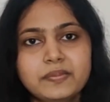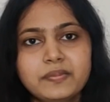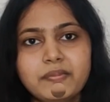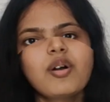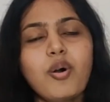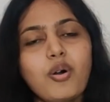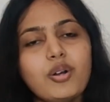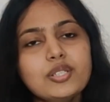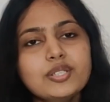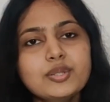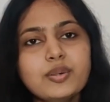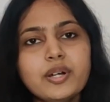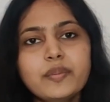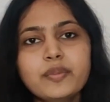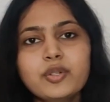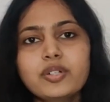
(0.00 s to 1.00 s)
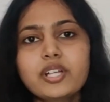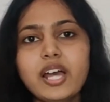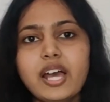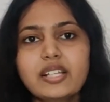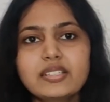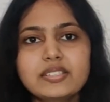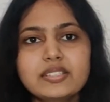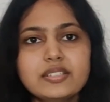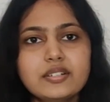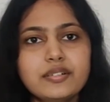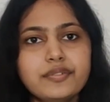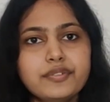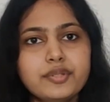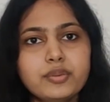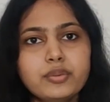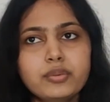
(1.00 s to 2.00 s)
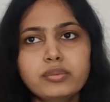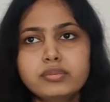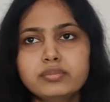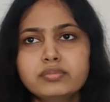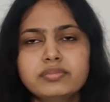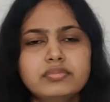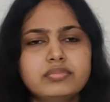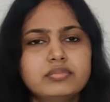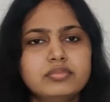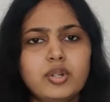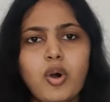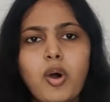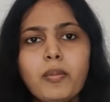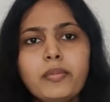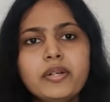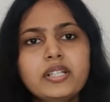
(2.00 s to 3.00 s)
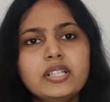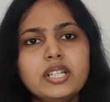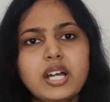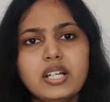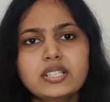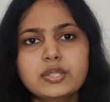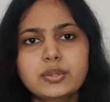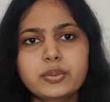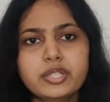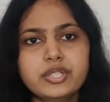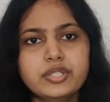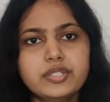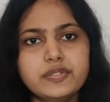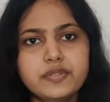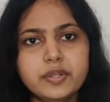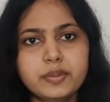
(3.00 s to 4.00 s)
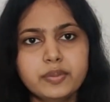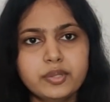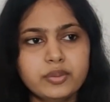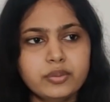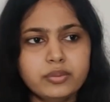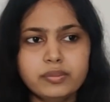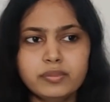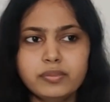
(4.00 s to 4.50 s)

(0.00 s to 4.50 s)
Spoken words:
Also, I'm going to answer a few commonly asked questions from you.